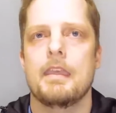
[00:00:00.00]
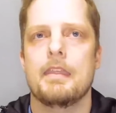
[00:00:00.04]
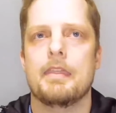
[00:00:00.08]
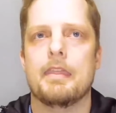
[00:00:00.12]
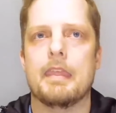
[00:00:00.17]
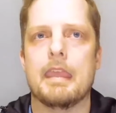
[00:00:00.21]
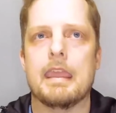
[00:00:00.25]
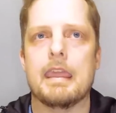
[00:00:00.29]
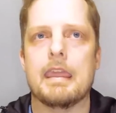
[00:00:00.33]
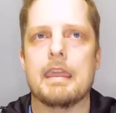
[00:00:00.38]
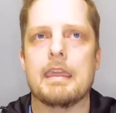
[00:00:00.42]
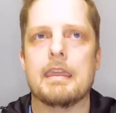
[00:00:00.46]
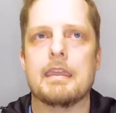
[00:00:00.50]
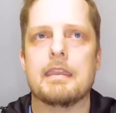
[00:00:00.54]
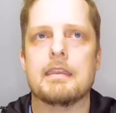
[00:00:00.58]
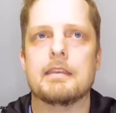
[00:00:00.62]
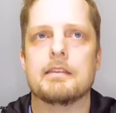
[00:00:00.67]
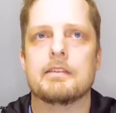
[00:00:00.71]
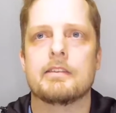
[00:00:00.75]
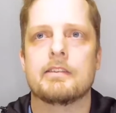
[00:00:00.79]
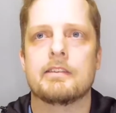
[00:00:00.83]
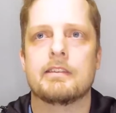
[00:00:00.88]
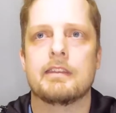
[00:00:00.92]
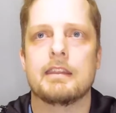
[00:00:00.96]
They
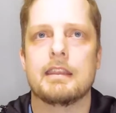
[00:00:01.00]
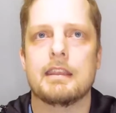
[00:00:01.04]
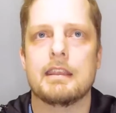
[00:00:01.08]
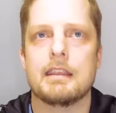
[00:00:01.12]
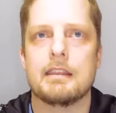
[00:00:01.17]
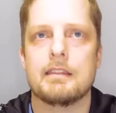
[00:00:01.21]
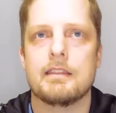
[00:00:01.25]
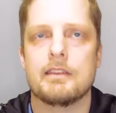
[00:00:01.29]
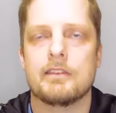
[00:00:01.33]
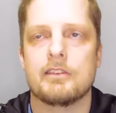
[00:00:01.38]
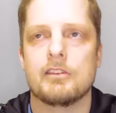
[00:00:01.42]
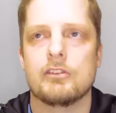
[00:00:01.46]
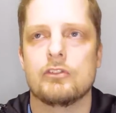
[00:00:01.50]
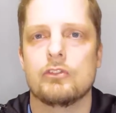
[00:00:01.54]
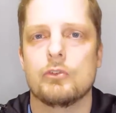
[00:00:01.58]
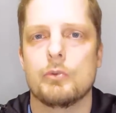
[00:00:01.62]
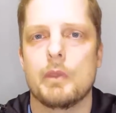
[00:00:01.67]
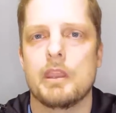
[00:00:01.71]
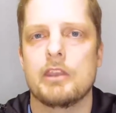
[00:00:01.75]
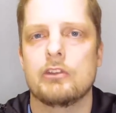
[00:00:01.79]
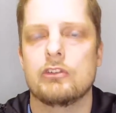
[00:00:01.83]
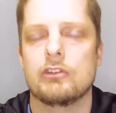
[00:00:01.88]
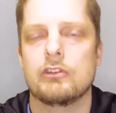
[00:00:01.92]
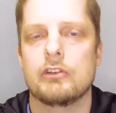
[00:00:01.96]
see the
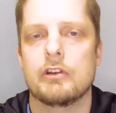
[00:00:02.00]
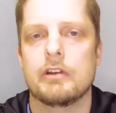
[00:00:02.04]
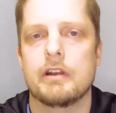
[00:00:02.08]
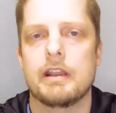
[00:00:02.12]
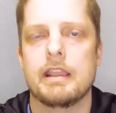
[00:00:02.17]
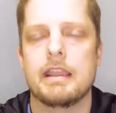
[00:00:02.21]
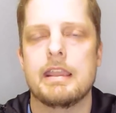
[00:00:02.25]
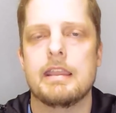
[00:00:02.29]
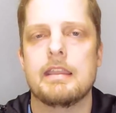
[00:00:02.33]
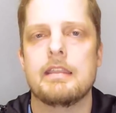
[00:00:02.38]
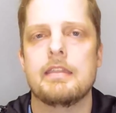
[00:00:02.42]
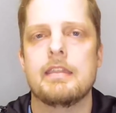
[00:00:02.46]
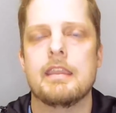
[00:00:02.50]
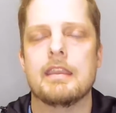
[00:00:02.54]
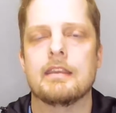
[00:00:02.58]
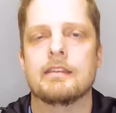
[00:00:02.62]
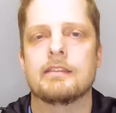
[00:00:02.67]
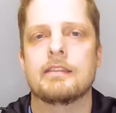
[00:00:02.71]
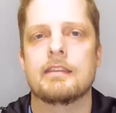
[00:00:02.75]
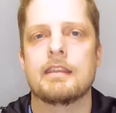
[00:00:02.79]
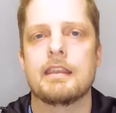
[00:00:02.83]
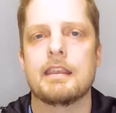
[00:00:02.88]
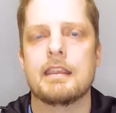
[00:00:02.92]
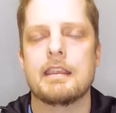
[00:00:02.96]
situation you're in, they
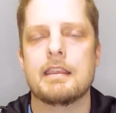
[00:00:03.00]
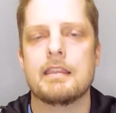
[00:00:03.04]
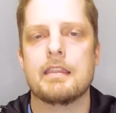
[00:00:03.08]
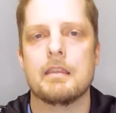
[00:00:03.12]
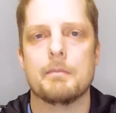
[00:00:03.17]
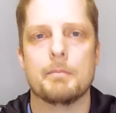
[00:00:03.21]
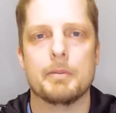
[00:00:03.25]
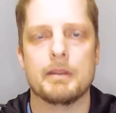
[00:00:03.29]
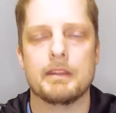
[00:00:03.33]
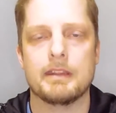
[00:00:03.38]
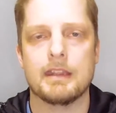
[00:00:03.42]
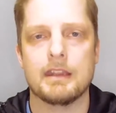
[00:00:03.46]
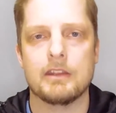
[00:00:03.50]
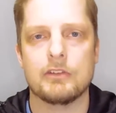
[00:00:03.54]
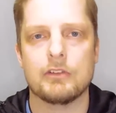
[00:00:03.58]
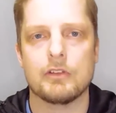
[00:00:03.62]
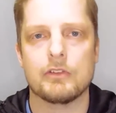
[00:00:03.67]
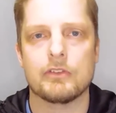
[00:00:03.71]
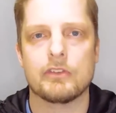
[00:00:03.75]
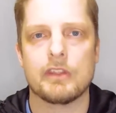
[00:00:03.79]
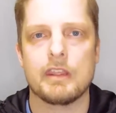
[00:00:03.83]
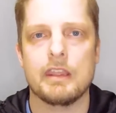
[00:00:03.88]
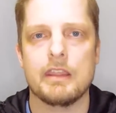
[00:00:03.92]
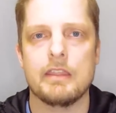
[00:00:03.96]
see the
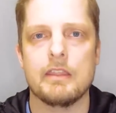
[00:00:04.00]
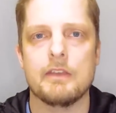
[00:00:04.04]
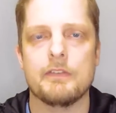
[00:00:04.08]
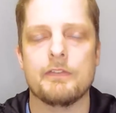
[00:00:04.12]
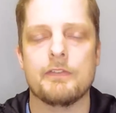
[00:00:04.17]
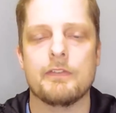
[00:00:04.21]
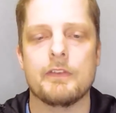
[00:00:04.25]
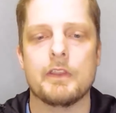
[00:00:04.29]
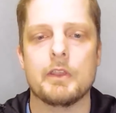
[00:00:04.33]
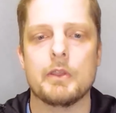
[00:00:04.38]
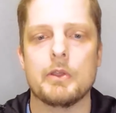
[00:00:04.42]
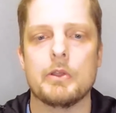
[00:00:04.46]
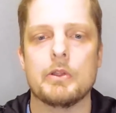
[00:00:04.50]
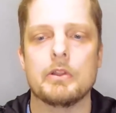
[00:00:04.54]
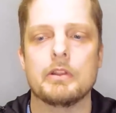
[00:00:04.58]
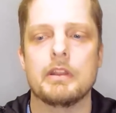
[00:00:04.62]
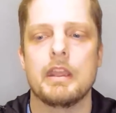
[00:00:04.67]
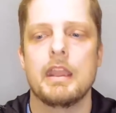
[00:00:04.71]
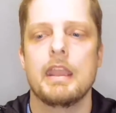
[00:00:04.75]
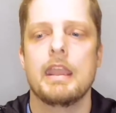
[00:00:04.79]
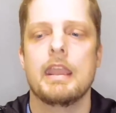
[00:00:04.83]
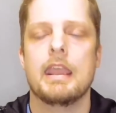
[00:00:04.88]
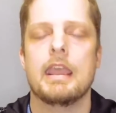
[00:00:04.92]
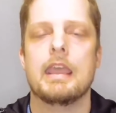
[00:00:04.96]
potentials in the field,
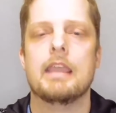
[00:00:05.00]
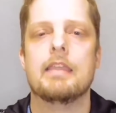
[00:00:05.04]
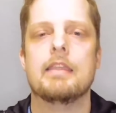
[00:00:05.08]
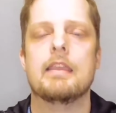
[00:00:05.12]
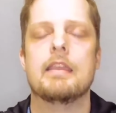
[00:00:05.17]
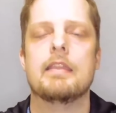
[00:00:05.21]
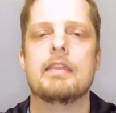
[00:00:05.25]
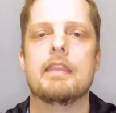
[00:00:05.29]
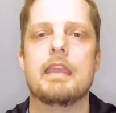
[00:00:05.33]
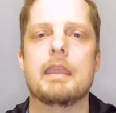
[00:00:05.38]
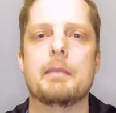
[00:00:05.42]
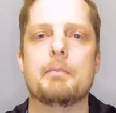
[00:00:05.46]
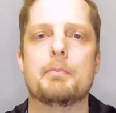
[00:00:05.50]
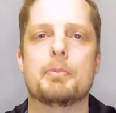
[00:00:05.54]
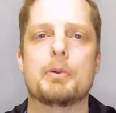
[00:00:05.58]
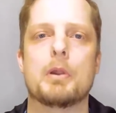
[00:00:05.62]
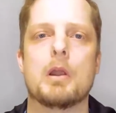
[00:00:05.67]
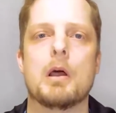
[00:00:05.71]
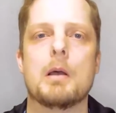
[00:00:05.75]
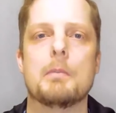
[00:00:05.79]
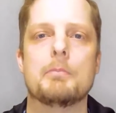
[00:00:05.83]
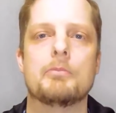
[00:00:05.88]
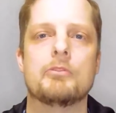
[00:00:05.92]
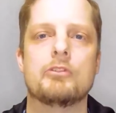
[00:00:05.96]
and then they
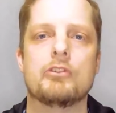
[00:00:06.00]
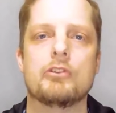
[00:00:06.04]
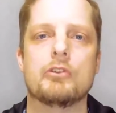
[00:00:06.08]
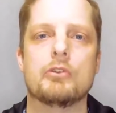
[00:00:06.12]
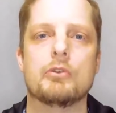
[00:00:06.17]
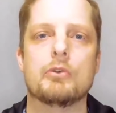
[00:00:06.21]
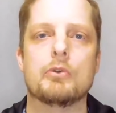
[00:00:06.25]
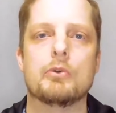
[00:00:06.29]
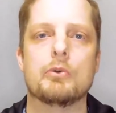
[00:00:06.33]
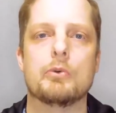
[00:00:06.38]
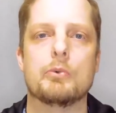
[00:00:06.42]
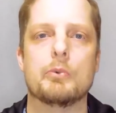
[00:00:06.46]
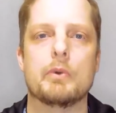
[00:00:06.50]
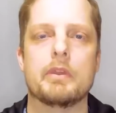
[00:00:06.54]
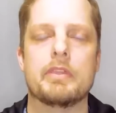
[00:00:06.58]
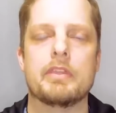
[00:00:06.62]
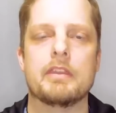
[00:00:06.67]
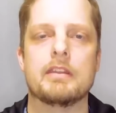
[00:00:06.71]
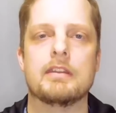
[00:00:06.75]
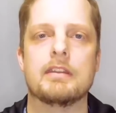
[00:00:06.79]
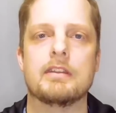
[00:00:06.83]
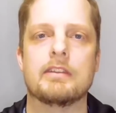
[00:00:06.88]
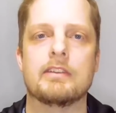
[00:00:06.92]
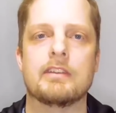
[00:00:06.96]
prompt you with
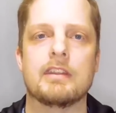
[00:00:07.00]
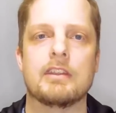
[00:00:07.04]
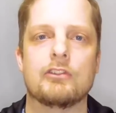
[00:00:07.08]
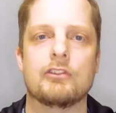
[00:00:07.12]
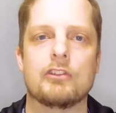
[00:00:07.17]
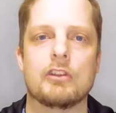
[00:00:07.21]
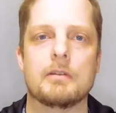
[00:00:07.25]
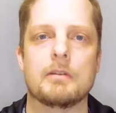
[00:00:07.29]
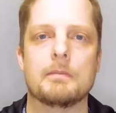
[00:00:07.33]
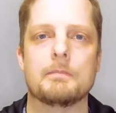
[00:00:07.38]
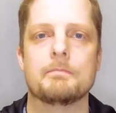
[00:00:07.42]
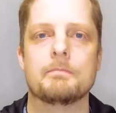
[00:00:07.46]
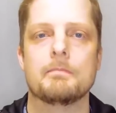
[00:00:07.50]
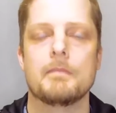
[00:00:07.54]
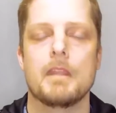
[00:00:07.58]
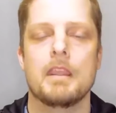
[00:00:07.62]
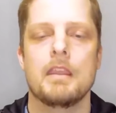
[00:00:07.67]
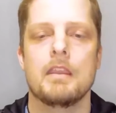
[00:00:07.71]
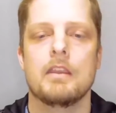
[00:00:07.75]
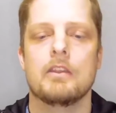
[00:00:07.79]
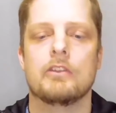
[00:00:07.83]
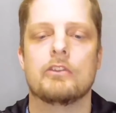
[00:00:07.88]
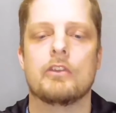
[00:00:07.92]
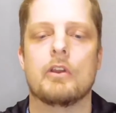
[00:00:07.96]
a decision.
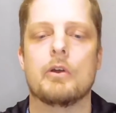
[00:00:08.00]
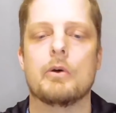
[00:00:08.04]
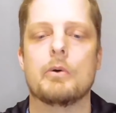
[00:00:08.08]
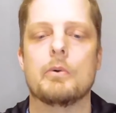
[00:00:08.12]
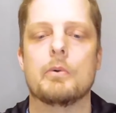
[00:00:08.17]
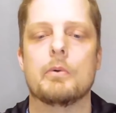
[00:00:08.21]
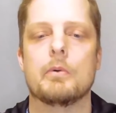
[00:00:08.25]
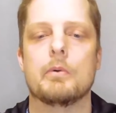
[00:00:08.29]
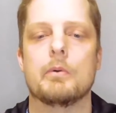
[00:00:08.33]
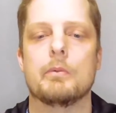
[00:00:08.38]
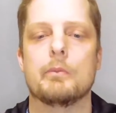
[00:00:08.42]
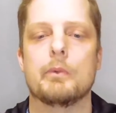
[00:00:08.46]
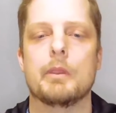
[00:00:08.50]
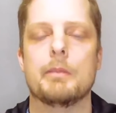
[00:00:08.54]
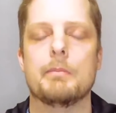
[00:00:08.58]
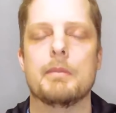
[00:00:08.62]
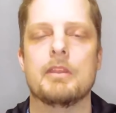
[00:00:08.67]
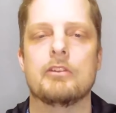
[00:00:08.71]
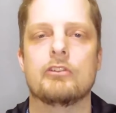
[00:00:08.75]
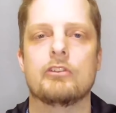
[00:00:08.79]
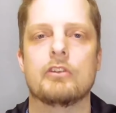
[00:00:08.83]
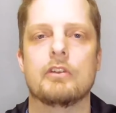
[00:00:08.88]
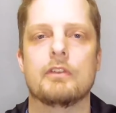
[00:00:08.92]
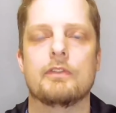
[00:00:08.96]
So we
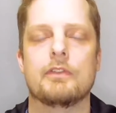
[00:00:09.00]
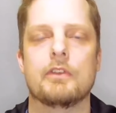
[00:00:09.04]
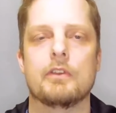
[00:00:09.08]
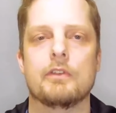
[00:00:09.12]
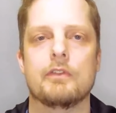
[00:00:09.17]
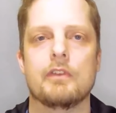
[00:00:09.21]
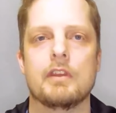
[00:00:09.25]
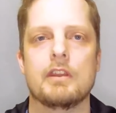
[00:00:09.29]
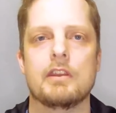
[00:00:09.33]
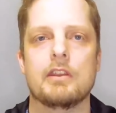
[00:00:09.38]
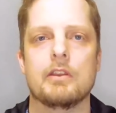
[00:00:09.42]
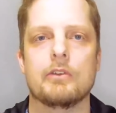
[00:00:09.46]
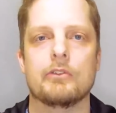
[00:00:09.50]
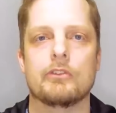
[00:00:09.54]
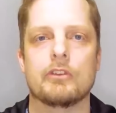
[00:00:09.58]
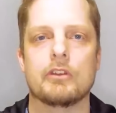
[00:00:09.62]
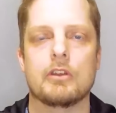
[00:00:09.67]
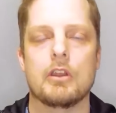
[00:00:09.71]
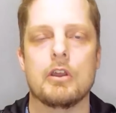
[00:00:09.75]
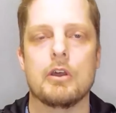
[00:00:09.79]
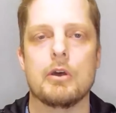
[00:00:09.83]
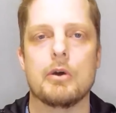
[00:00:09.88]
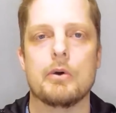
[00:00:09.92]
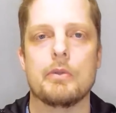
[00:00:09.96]
mentioned a few videos
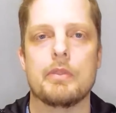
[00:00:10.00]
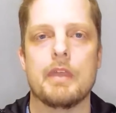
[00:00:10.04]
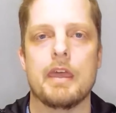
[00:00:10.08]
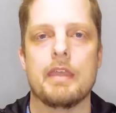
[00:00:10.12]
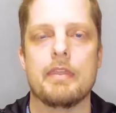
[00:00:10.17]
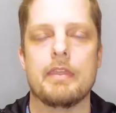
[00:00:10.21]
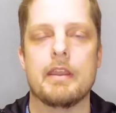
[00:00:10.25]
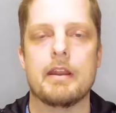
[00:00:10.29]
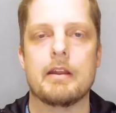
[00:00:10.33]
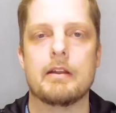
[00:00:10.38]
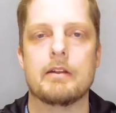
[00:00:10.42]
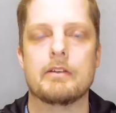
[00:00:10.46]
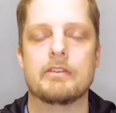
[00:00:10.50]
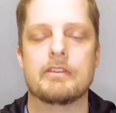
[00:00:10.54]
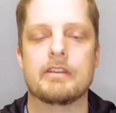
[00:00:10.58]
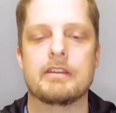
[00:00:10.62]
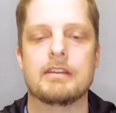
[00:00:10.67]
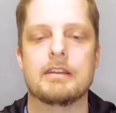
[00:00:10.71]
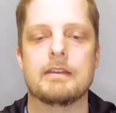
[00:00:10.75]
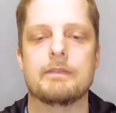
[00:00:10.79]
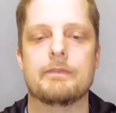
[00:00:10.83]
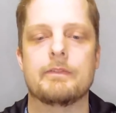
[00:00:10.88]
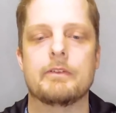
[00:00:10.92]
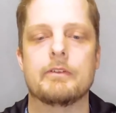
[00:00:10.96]
ago that there's a
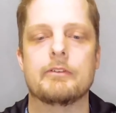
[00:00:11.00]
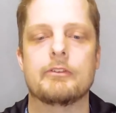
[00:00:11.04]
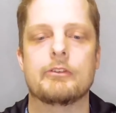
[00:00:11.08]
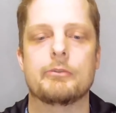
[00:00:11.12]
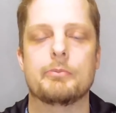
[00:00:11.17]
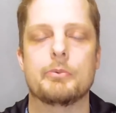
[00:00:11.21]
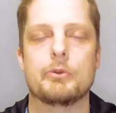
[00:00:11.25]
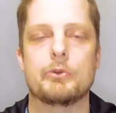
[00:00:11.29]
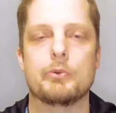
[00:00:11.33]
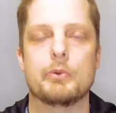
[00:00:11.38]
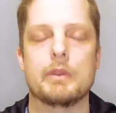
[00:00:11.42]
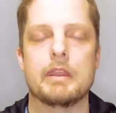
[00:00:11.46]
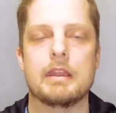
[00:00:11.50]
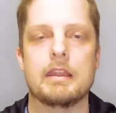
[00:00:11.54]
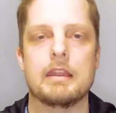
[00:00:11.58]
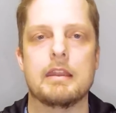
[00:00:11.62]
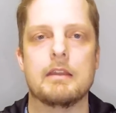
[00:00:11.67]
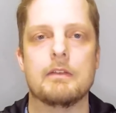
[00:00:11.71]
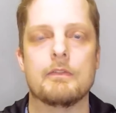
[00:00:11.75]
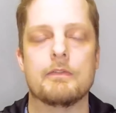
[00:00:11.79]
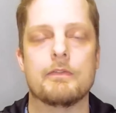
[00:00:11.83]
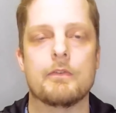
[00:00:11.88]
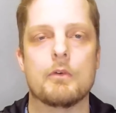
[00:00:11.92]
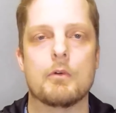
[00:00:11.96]
difference between
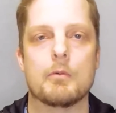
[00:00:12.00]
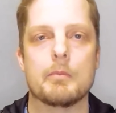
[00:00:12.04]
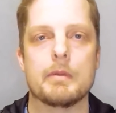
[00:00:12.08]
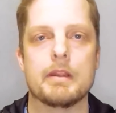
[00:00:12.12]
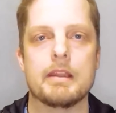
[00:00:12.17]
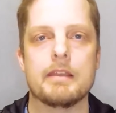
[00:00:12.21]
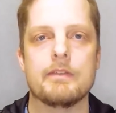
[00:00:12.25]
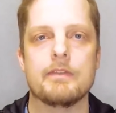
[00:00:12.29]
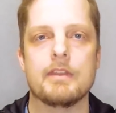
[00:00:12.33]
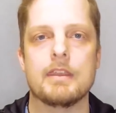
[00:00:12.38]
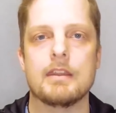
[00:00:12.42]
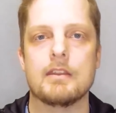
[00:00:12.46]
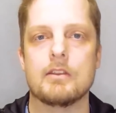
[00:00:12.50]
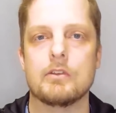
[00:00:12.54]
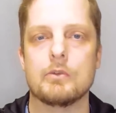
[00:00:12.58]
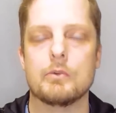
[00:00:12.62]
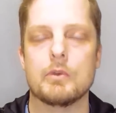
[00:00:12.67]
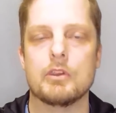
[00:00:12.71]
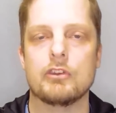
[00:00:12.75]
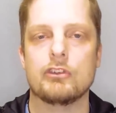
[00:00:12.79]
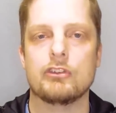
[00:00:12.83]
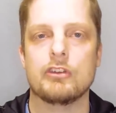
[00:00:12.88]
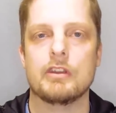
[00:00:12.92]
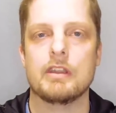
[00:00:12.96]
informative
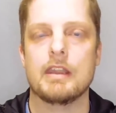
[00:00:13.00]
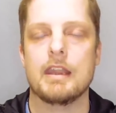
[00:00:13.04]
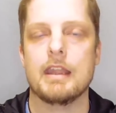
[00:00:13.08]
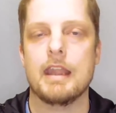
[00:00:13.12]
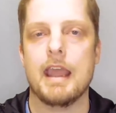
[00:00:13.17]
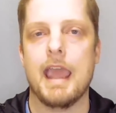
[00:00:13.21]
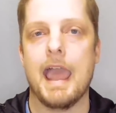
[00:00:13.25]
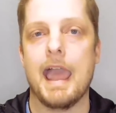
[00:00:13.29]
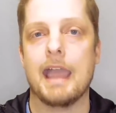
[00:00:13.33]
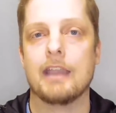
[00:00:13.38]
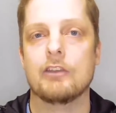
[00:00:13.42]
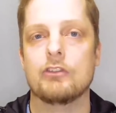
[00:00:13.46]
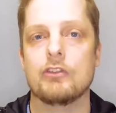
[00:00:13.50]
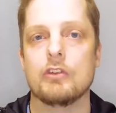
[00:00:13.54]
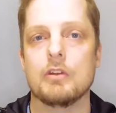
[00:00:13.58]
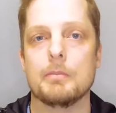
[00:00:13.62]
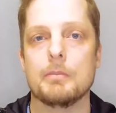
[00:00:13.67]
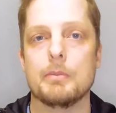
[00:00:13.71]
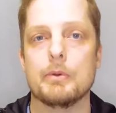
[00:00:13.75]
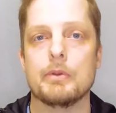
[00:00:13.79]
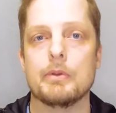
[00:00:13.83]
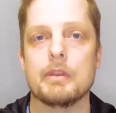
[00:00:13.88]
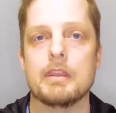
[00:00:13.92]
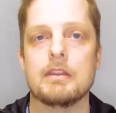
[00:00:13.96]
intuition and
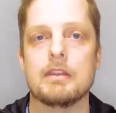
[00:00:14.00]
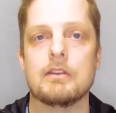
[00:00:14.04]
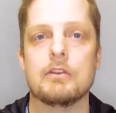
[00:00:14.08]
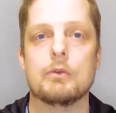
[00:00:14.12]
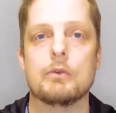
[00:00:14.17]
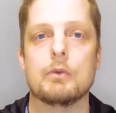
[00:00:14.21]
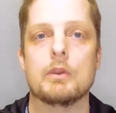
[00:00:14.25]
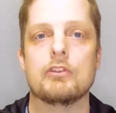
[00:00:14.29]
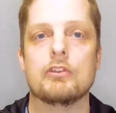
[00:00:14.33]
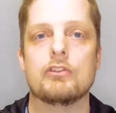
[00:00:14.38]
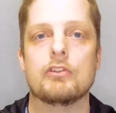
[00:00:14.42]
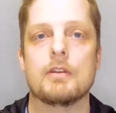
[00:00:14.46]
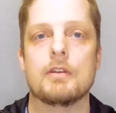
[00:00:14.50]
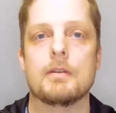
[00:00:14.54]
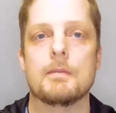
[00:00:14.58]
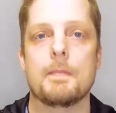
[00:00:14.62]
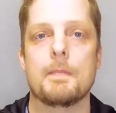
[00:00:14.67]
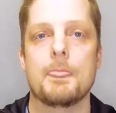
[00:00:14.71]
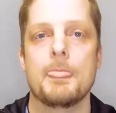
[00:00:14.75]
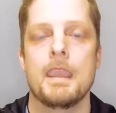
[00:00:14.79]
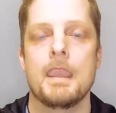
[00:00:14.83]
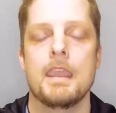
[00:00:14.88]
actionable intuition.